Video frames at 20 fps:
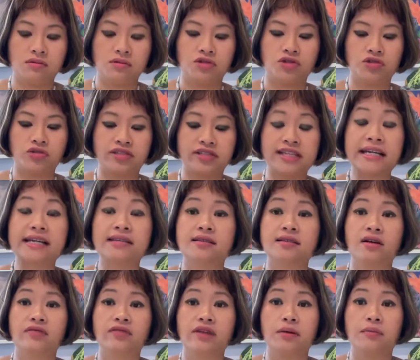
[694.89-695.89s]
So 6
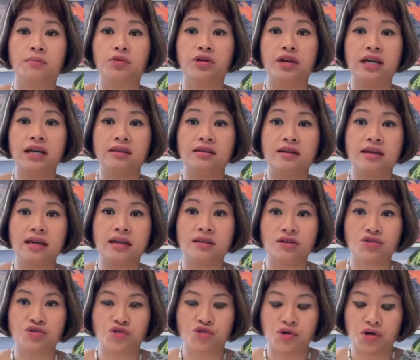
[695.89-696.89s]
of them, put it in the
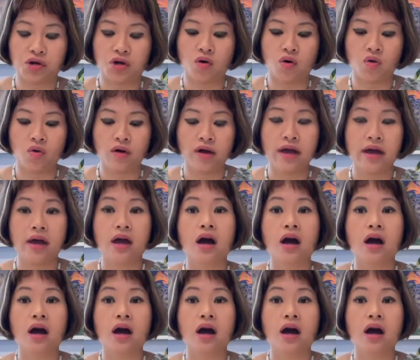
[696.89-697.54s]
inner circle